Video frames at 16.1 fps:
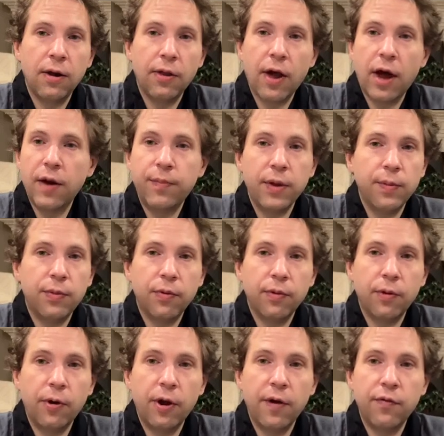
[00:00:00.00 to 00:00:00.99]
a lot of people
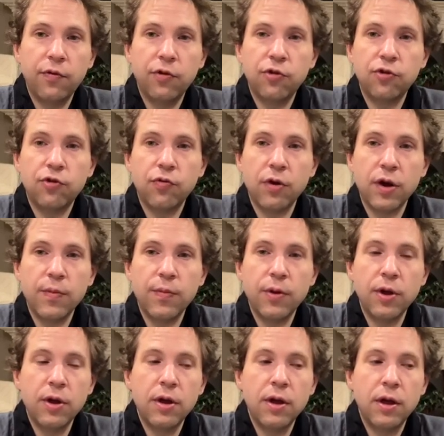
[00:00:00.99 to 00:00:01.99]
will have this dream
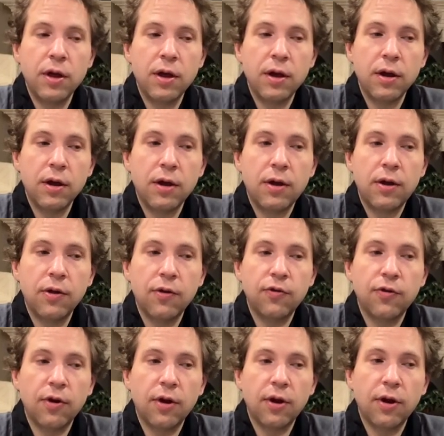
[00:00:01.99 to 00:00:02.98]

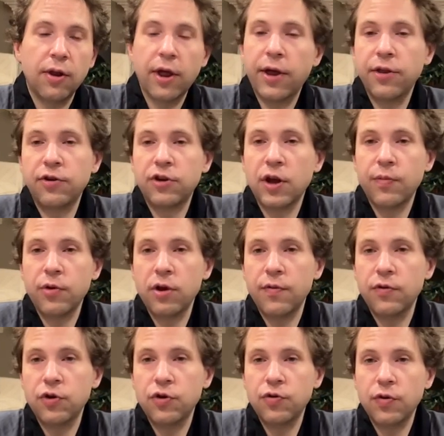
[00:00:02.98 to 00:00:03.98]
because uh, a lot of the time when you
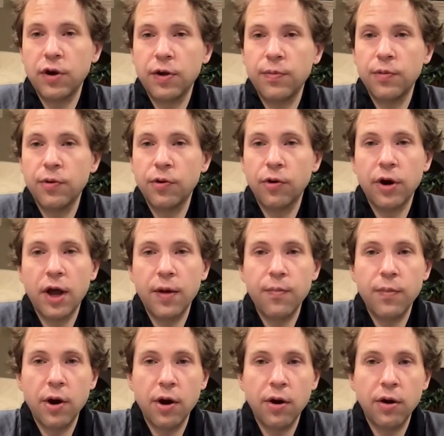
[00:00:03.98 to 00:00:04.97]
have a dream or
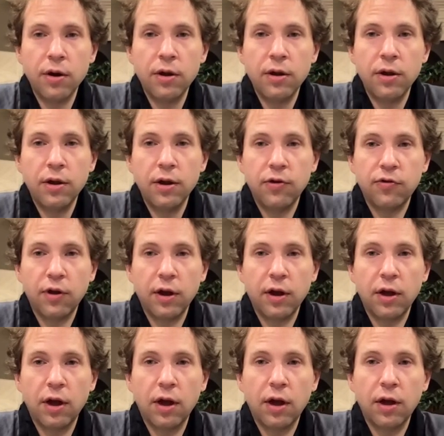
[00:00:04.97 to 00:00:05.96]
nightmare, it's like
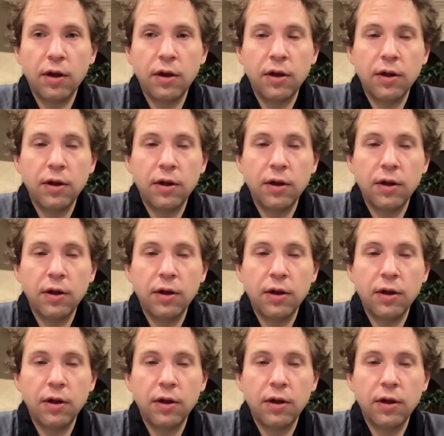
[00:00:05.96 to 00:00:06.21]
a uh,